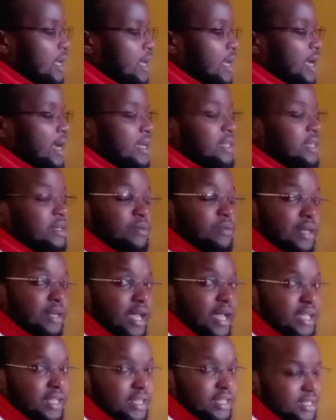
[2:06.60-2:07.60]
And I would
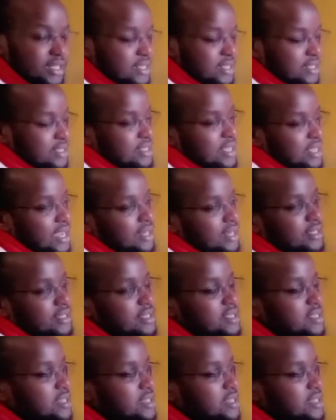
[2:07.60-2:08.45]
like us at this